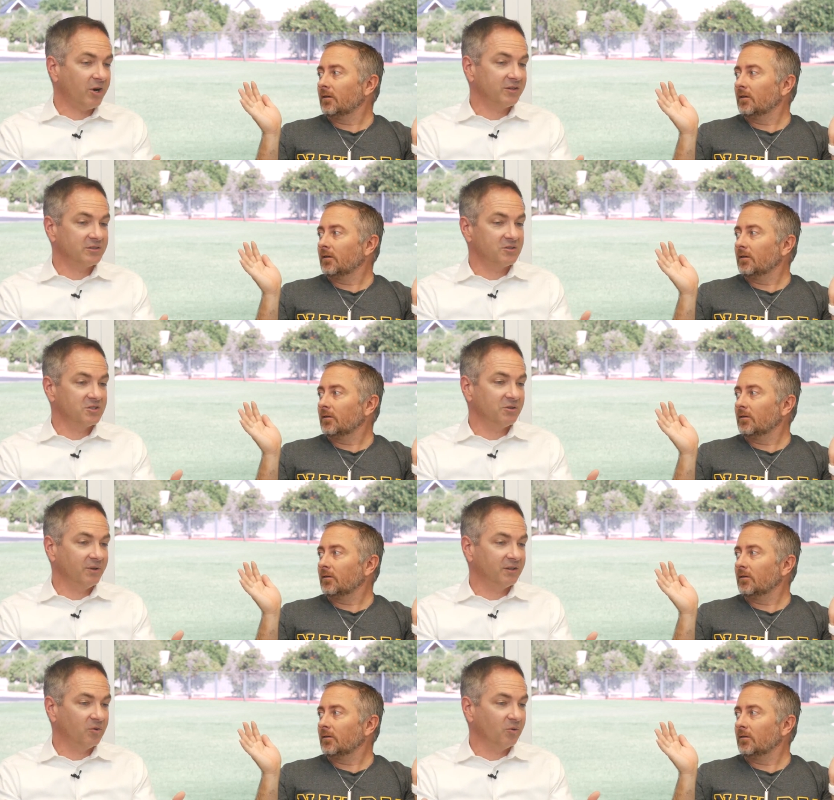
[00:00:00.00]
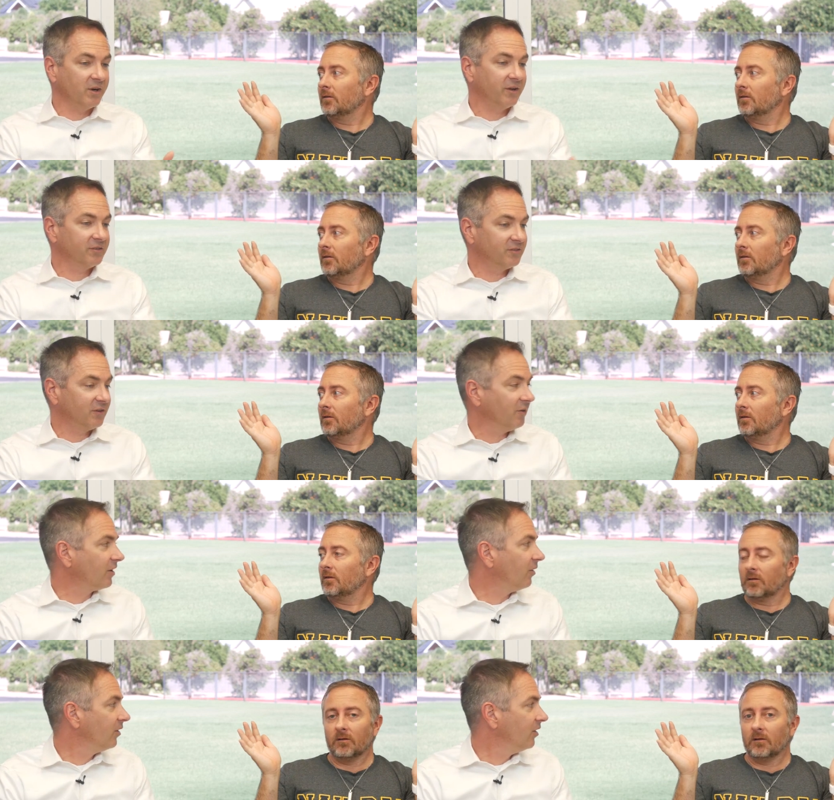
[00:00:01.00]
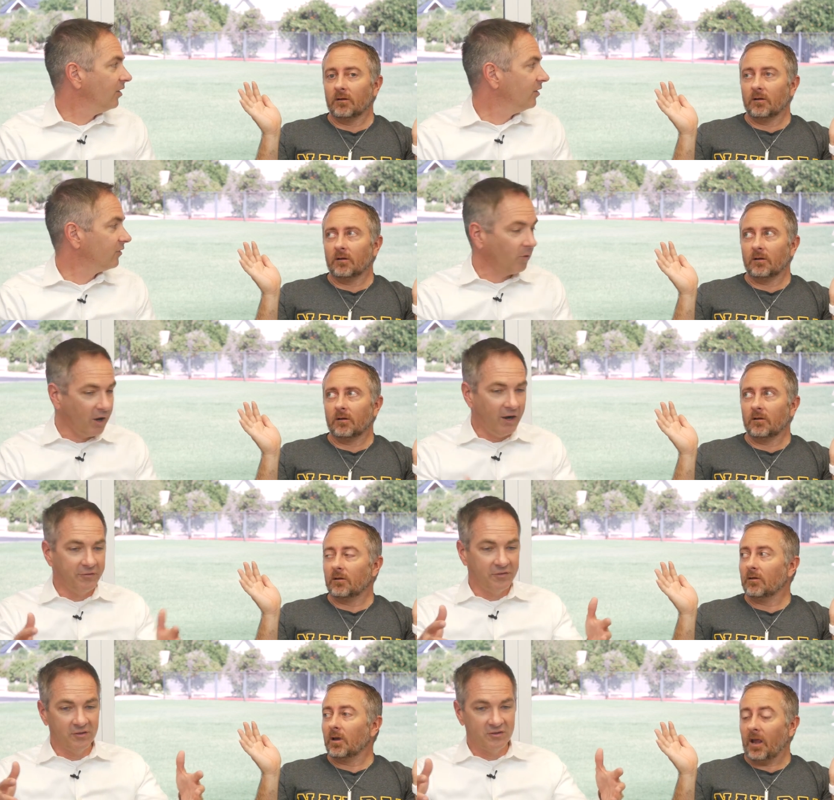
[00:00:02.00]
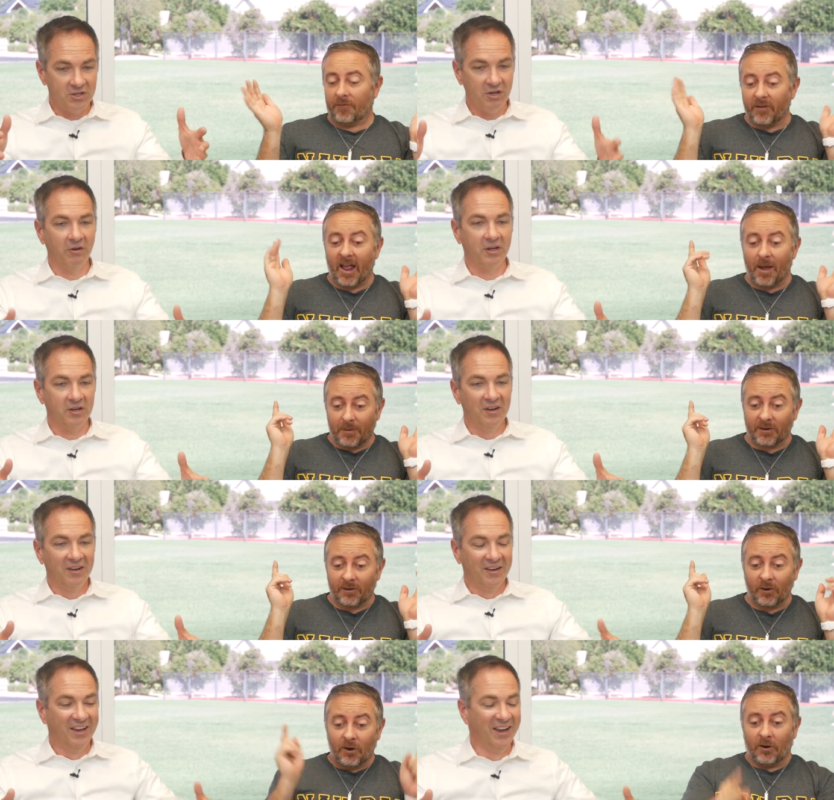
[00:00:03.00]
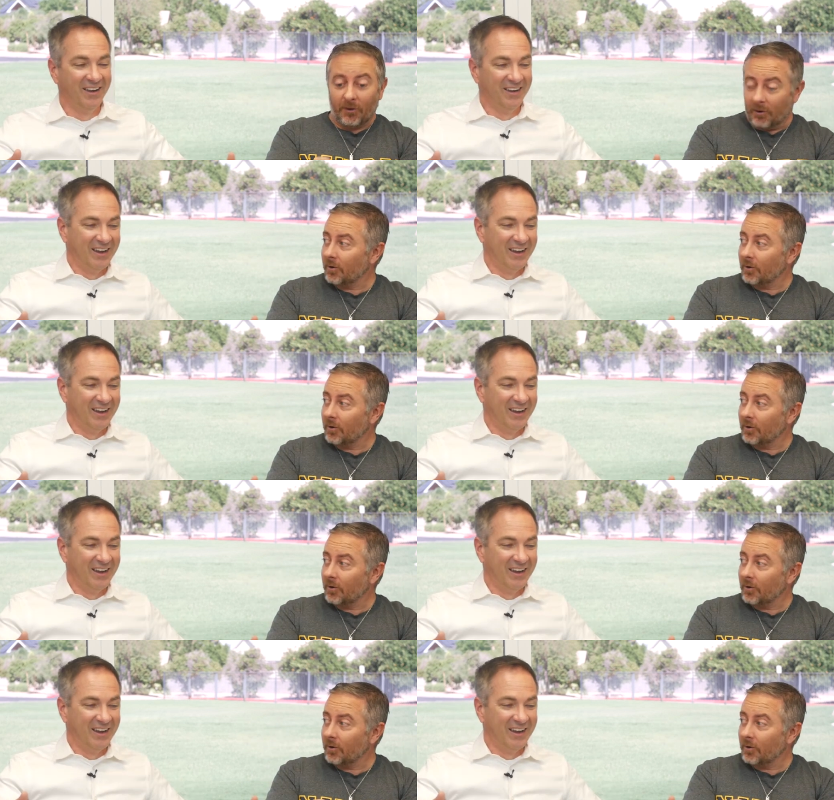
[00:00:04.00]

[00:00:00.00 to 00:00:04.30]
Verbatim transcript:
Speaker 1: prostitute. She ran the whorehouse in Jericho. So of the Jer- if it happened to her